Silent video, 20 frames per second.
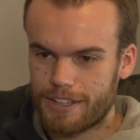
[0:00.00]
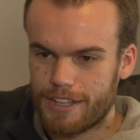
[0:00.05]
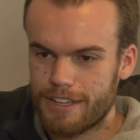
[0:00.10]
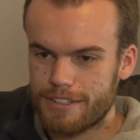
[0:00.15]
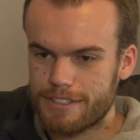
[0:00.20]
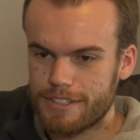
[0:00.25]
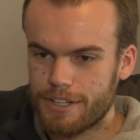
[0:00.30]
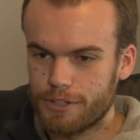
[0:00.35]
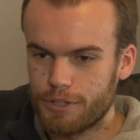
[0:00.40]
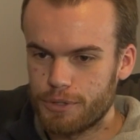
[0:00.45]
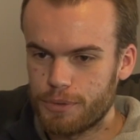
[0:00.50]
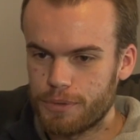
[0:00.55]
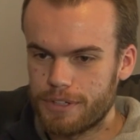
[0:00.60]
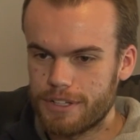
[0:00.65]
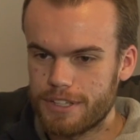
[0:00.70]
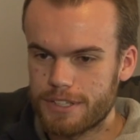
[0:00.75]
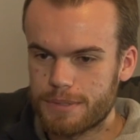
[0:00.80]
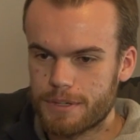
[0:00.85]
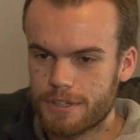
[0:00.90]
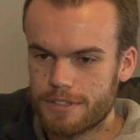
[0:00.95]
I can't tell who it
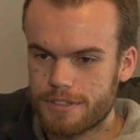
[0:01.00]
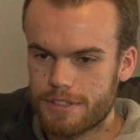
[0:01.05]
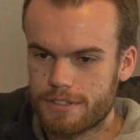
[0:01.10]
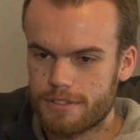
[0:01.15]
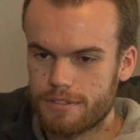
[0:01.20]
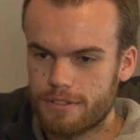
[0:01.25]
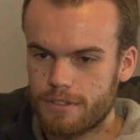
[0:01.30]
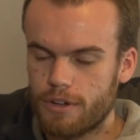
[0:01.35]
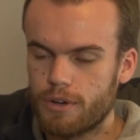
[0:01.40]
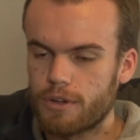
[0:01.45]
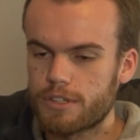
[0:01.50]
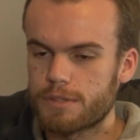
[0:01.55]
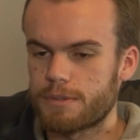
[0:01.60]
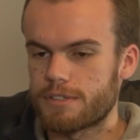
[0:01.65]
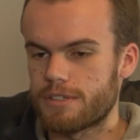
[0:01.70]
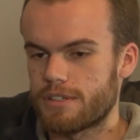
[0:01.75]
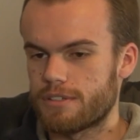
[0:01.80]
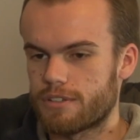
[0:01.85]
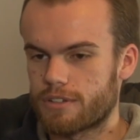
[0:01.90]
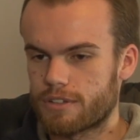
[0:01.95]
is because it's my
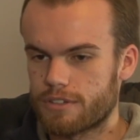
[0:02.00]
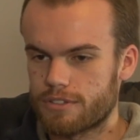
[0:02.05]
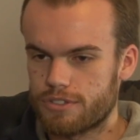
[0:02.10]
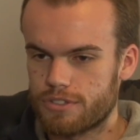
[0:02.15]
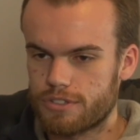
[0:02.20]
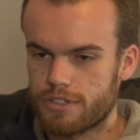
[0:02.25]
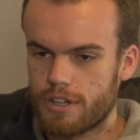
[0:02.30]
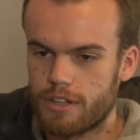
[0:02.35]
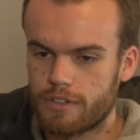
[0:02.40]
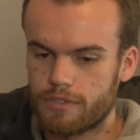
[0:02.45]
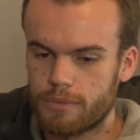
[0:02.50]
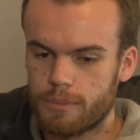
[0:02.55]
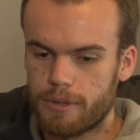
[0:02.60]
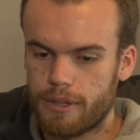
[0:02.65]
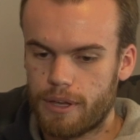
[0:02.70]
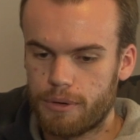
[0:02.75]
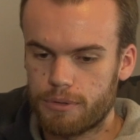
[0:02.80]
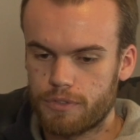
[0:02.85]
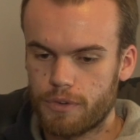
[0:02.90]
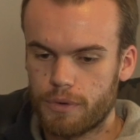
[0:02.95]
sister because she's calling from the
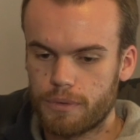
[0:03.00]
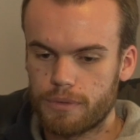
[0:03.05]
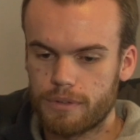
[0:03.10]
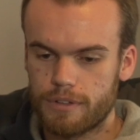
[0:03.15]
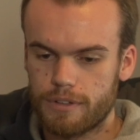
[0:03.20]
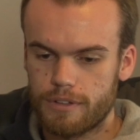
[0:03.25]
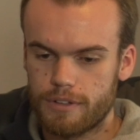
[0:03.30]
house phone.